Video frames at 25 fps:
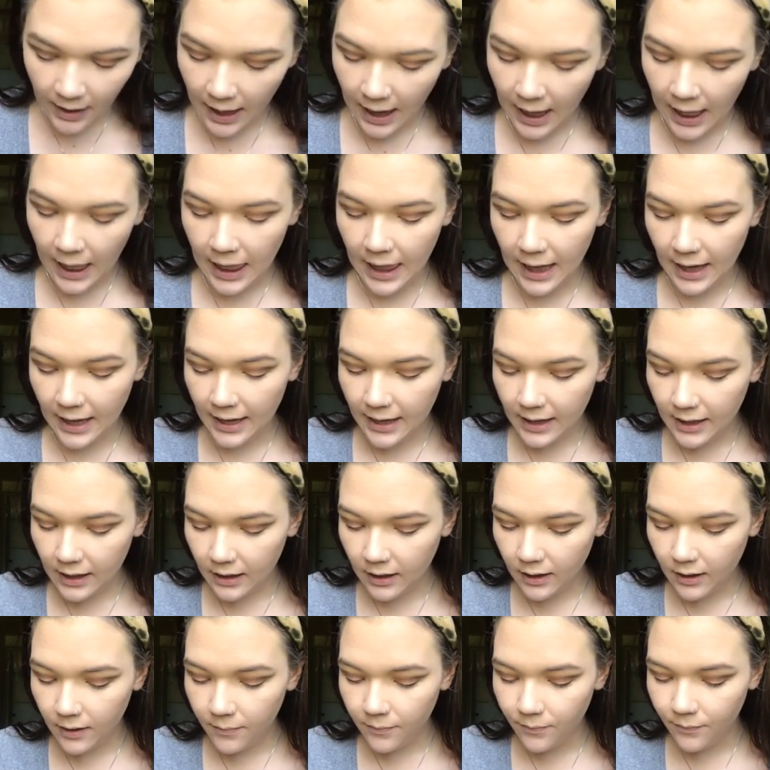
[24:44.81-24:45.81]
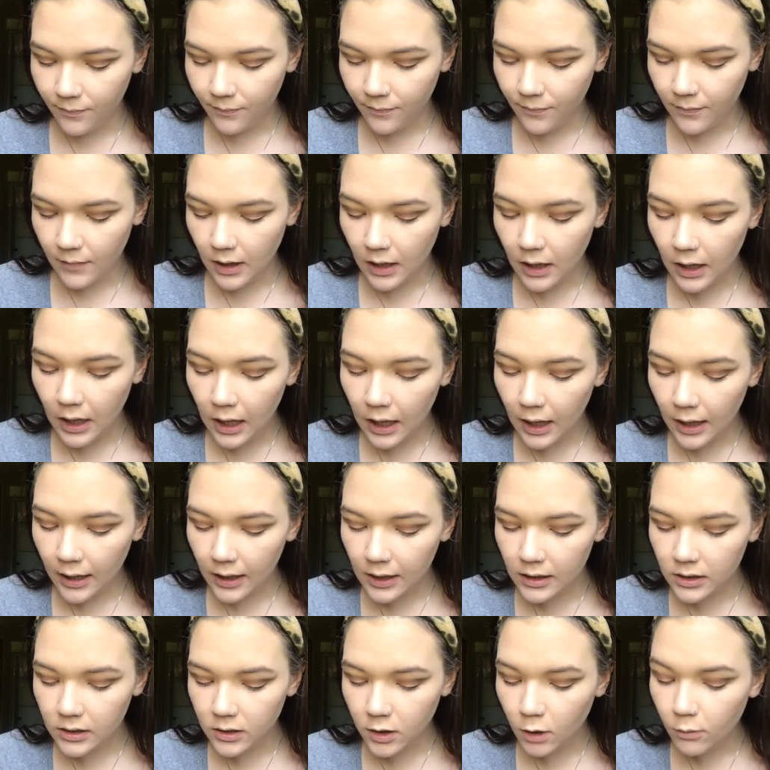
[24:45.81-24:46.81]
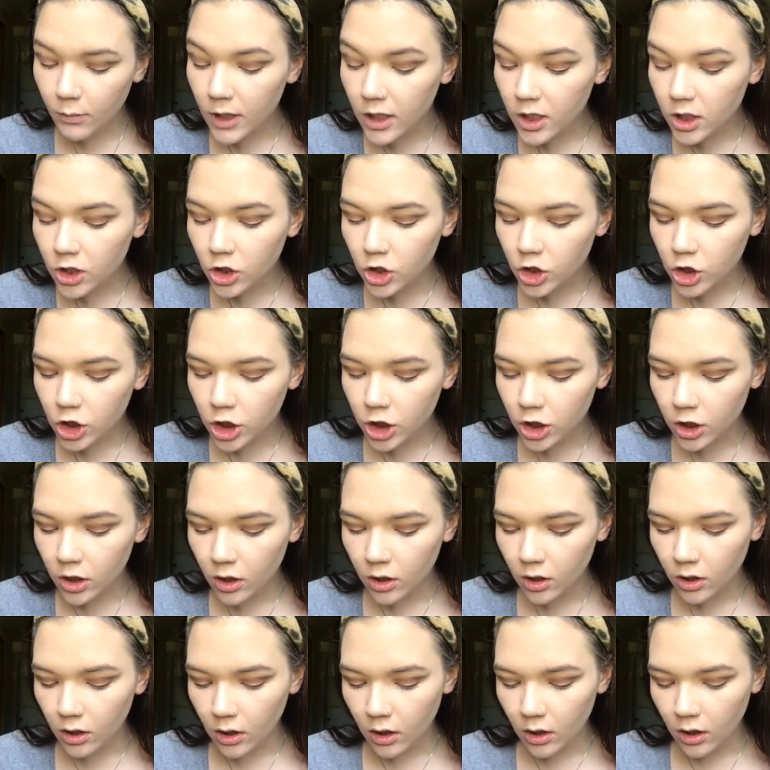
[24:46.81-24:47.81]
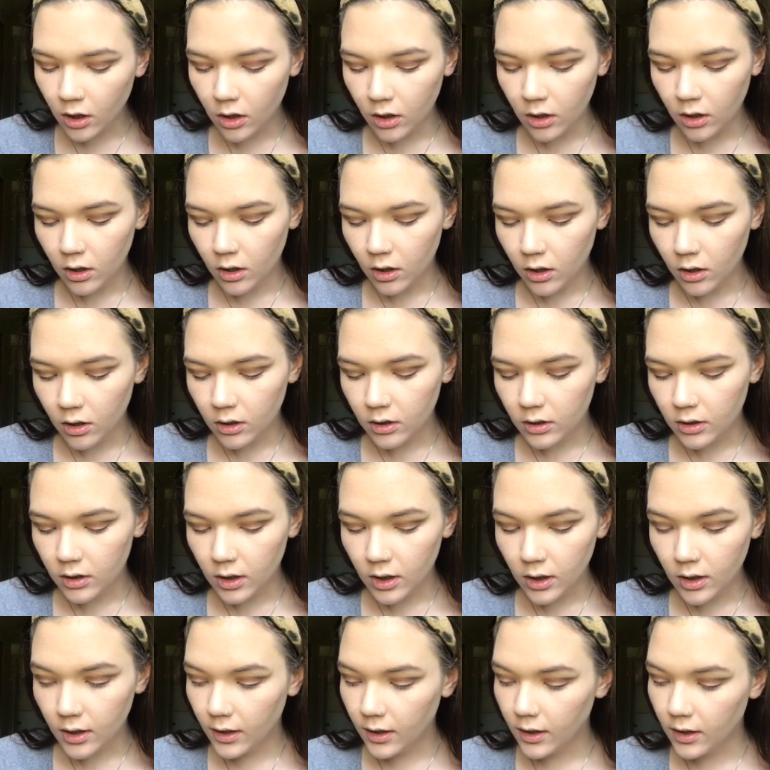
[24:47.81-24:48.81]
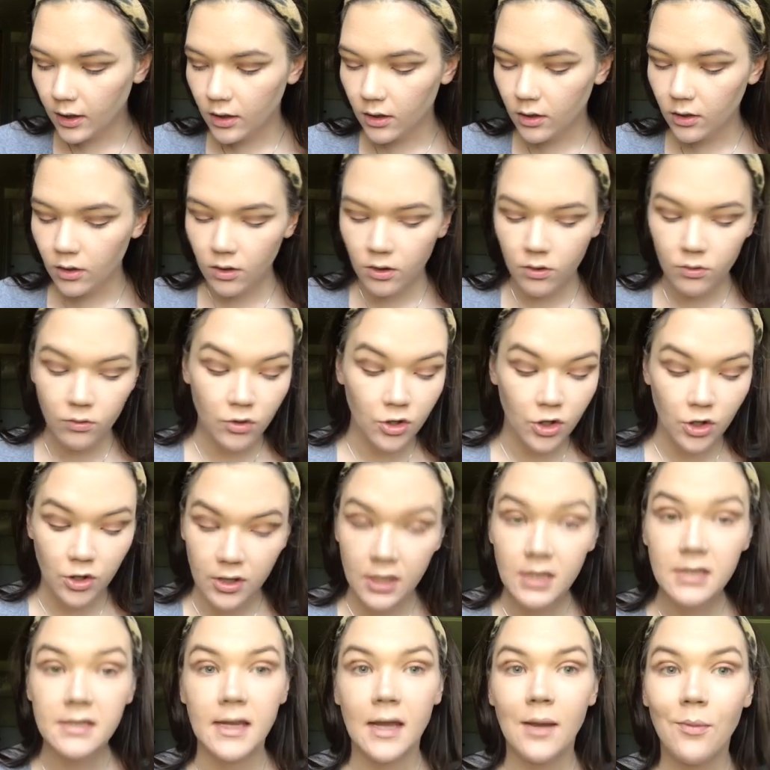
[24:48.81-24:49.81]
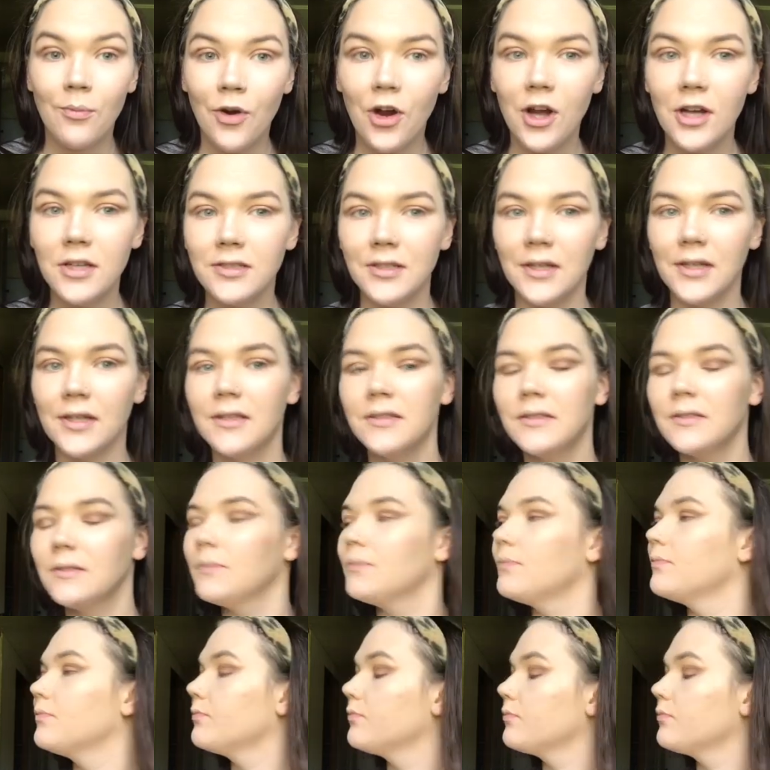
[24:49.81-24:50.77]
I like it so much. And the same process.